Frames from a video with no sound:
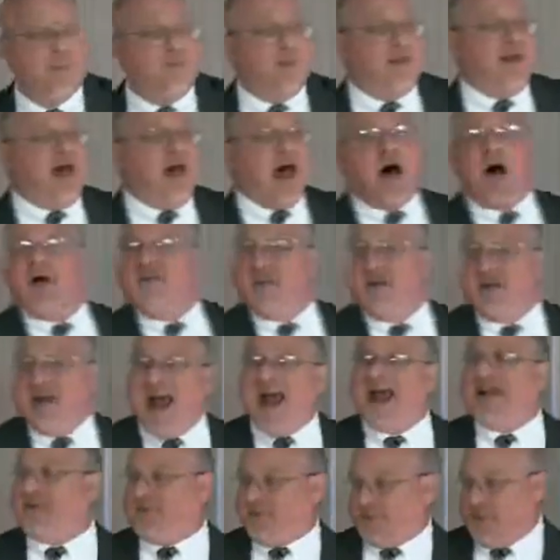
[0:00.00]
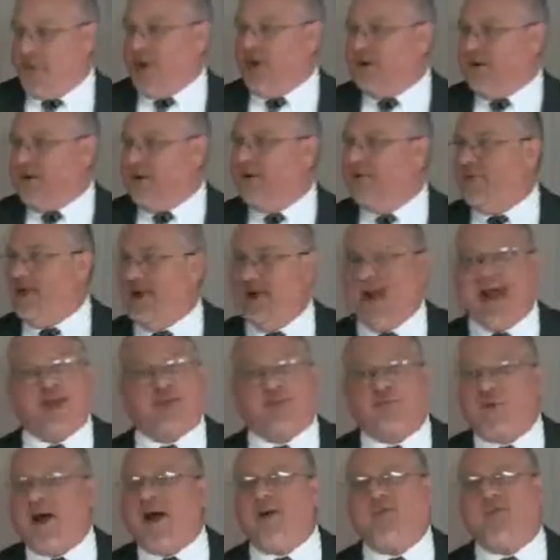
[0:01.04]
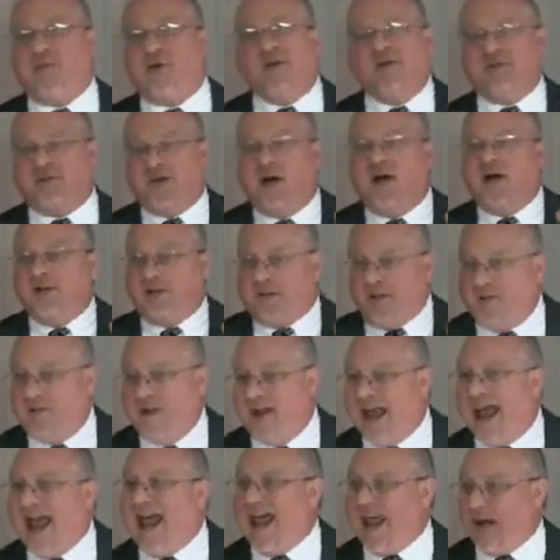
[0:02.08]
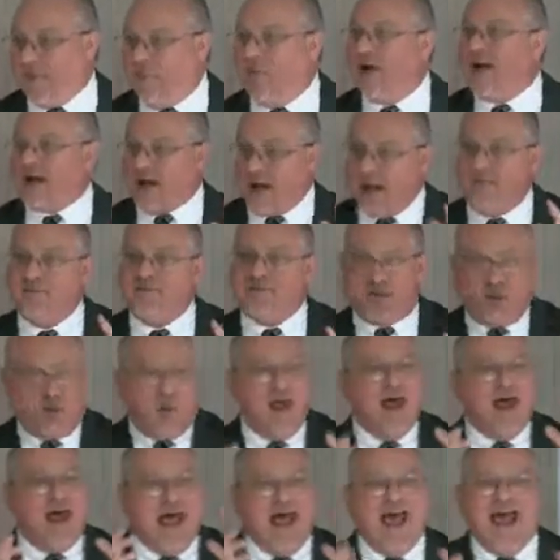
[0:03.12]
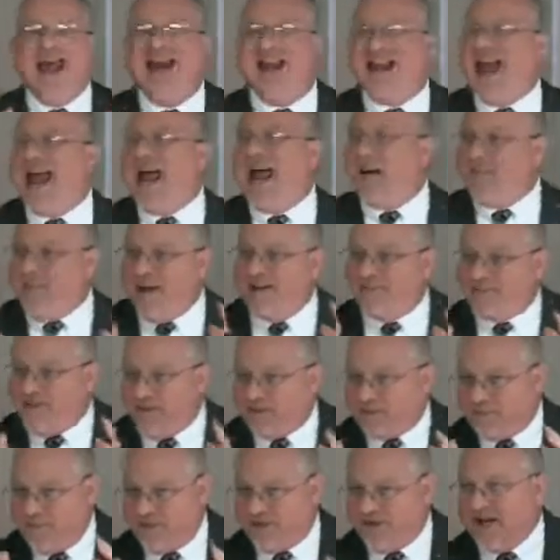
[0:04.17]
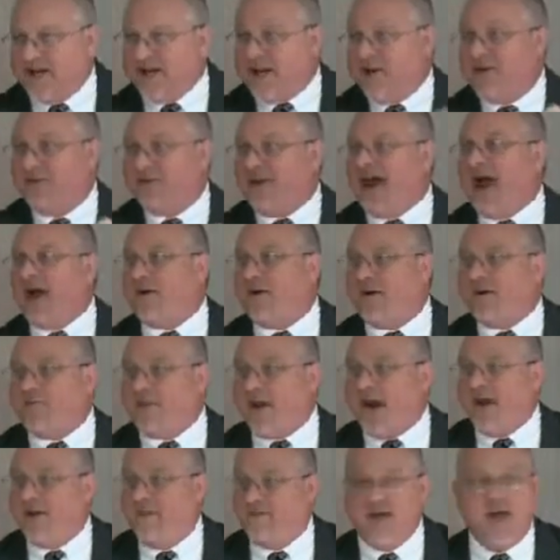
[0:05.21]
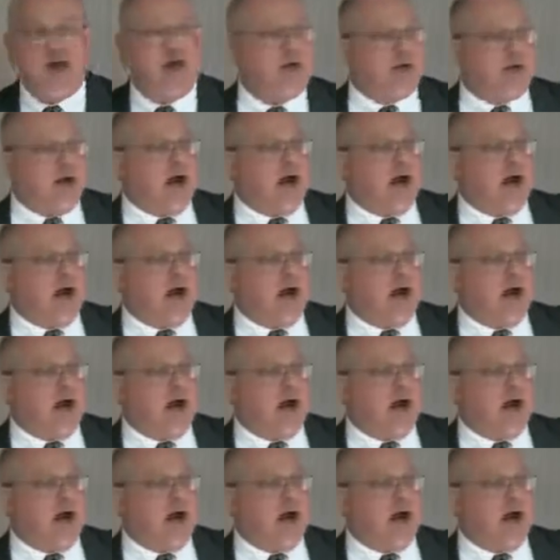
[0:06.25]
But now in the next one, the next reference to the lamb, when it comes to a lamb as this particular sacrifice,